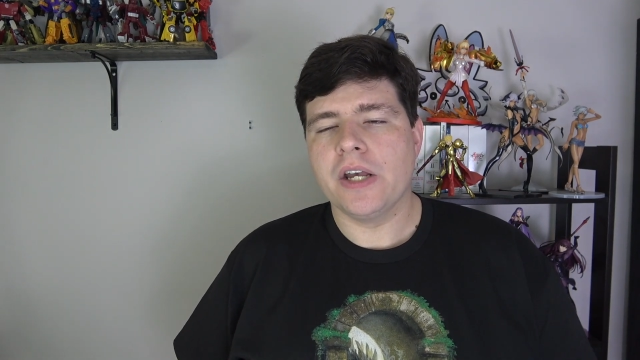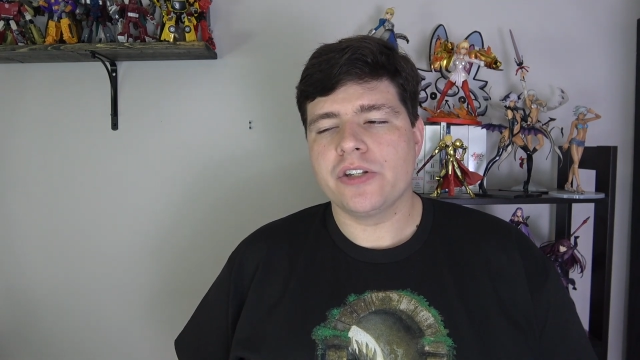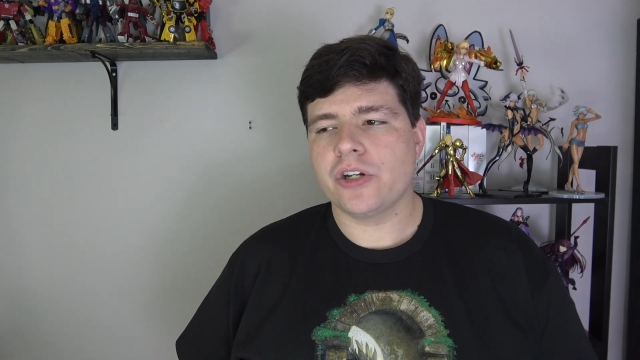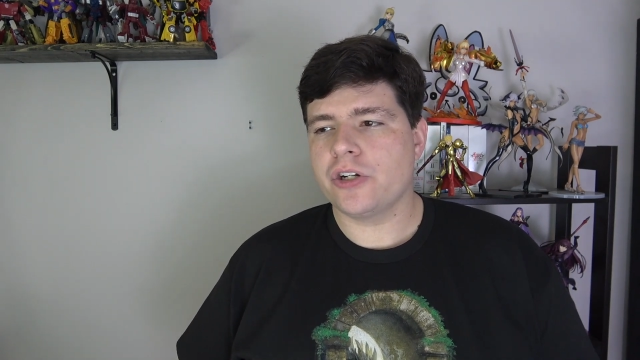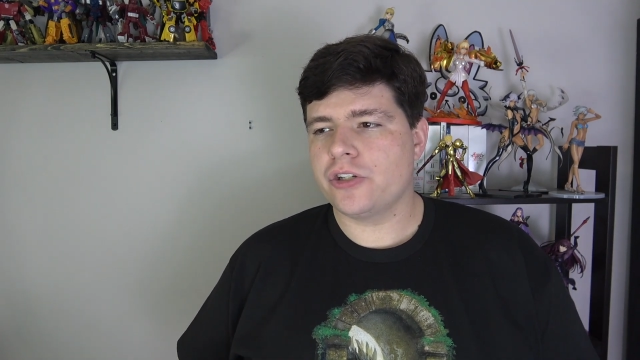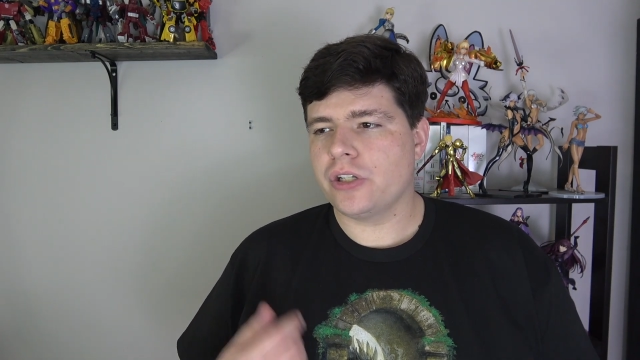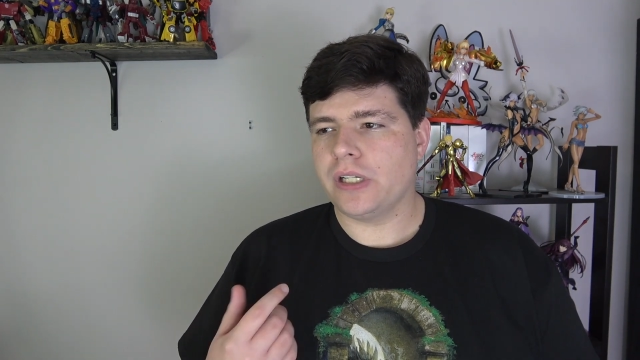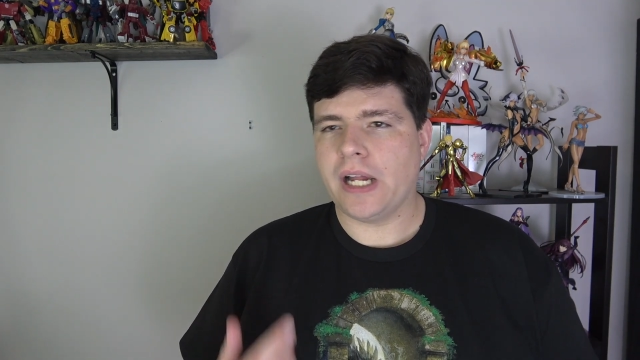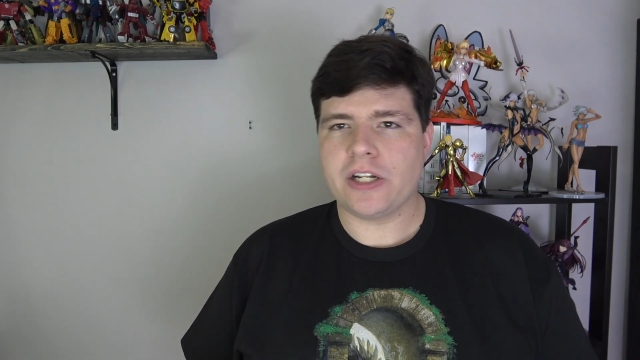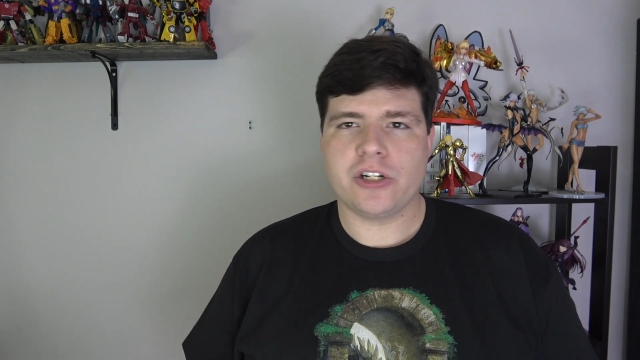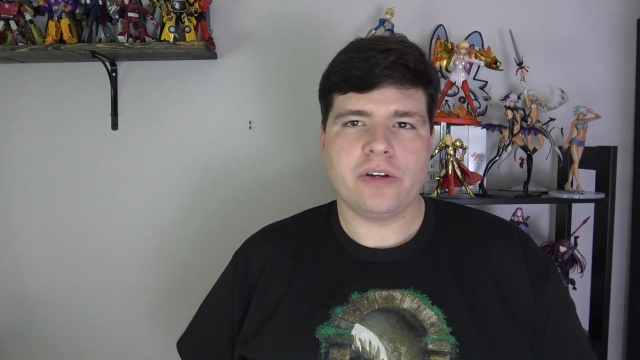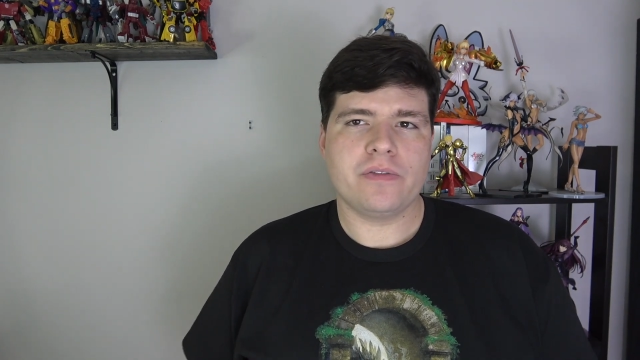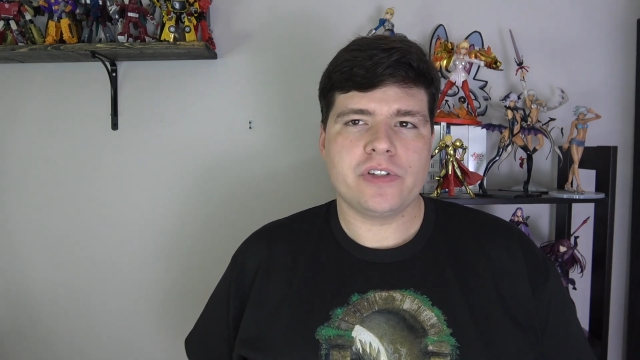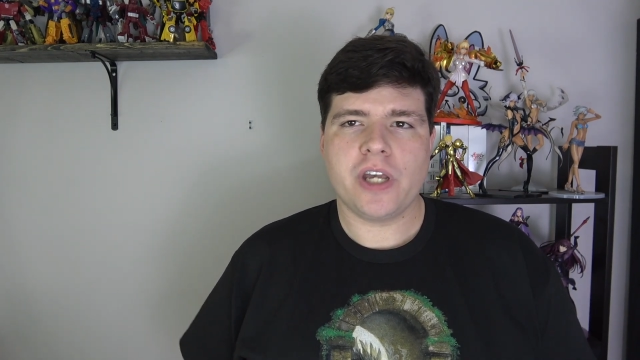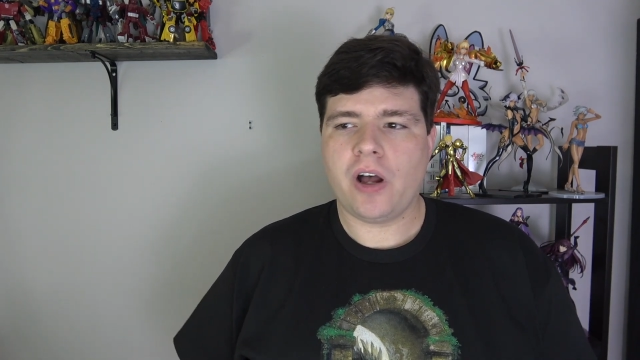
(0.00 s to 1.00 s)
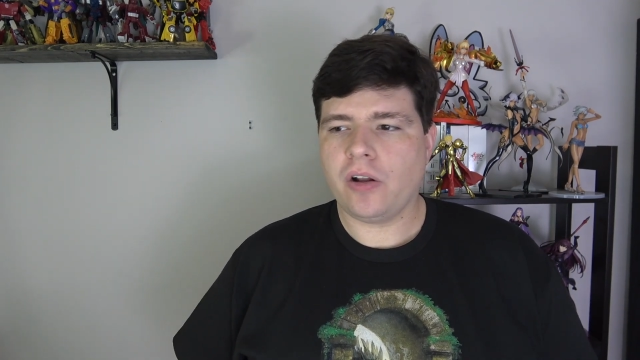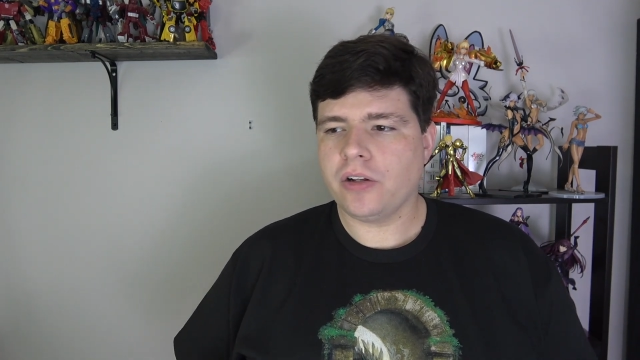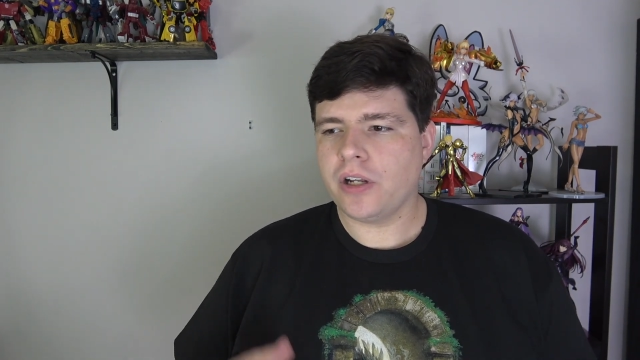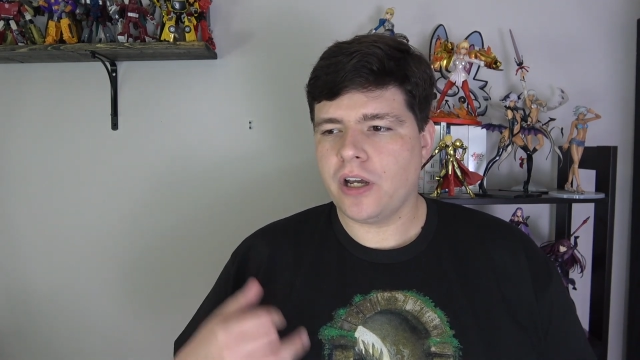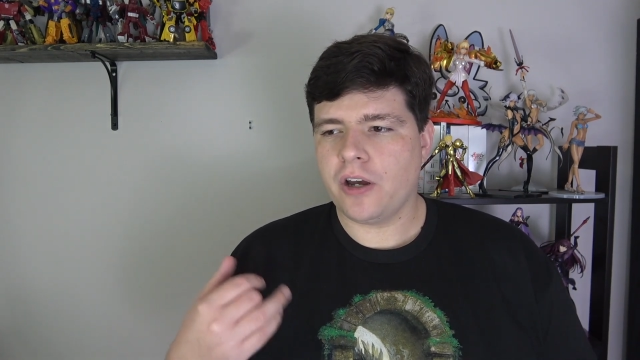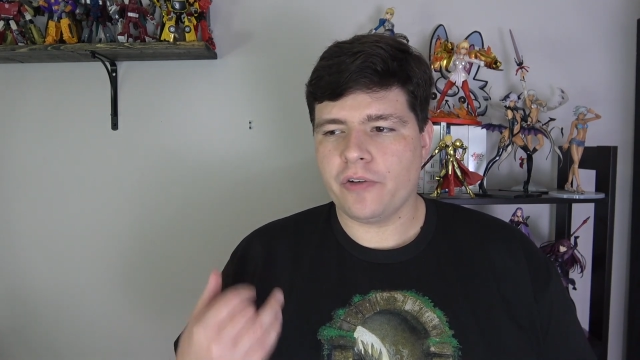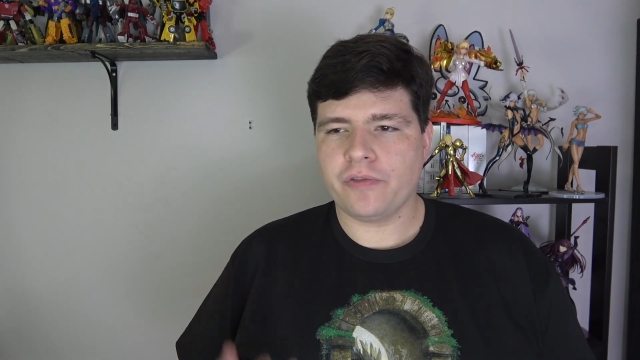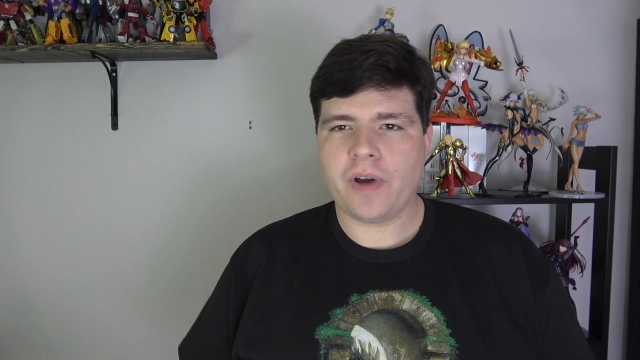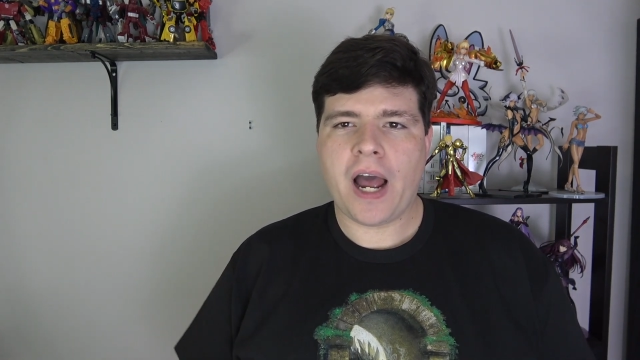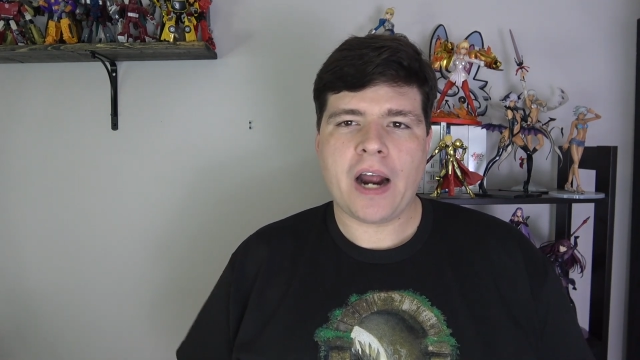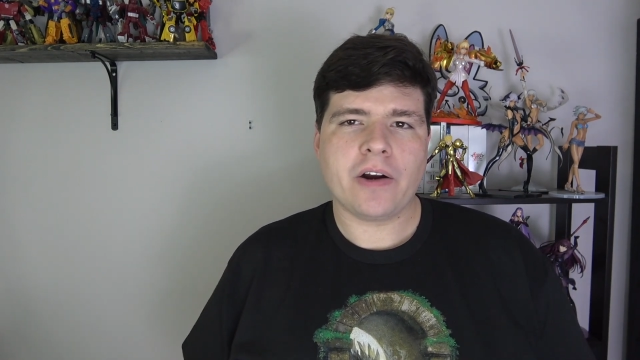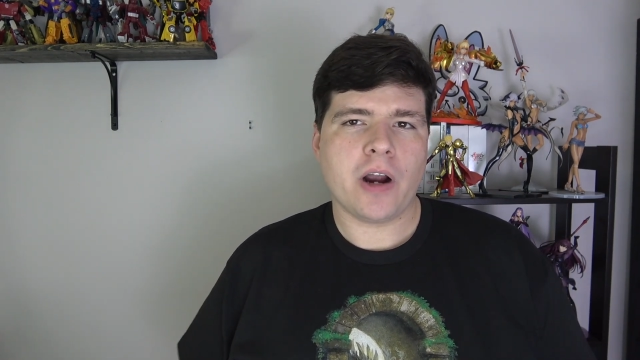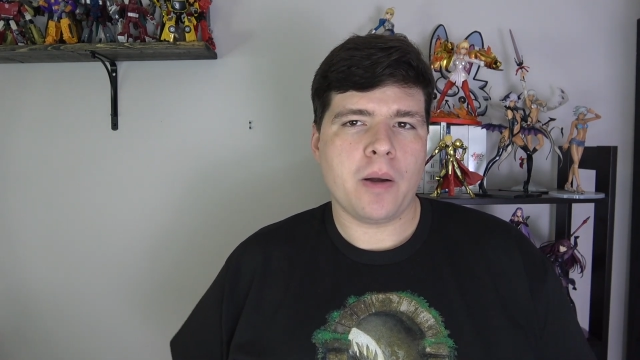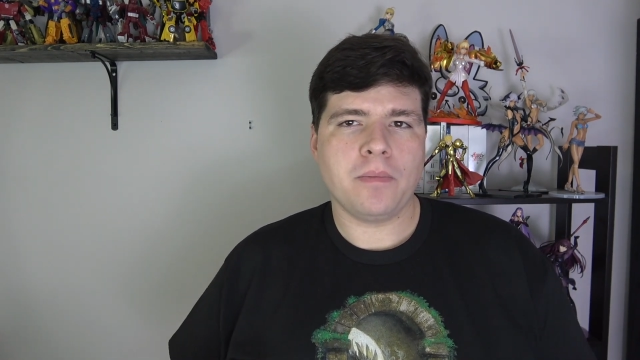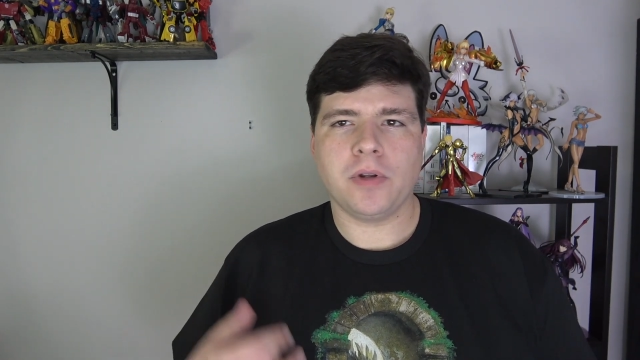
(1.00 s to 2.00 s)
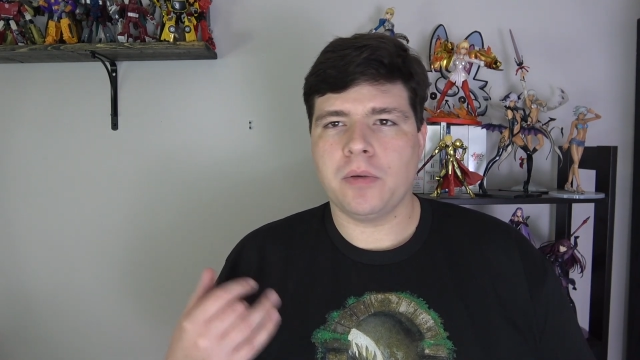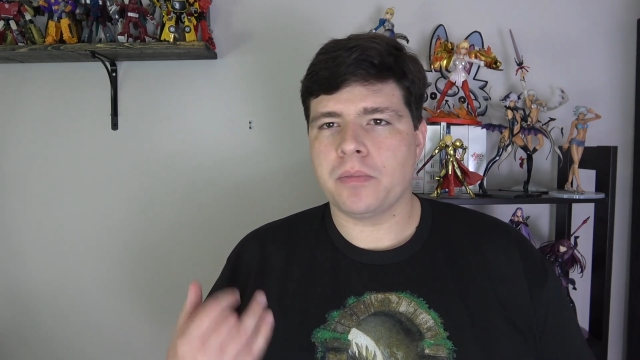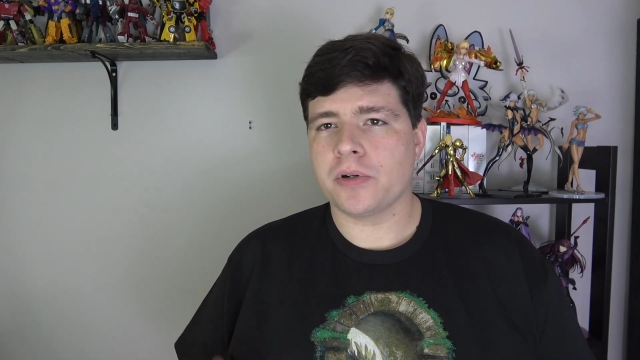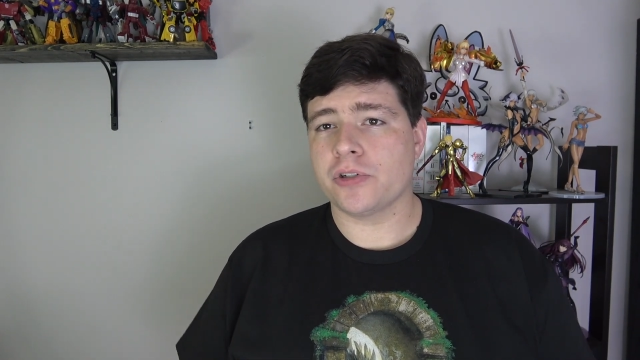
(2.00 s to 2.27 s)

such as The Legend of Zelda, Fire Emblem,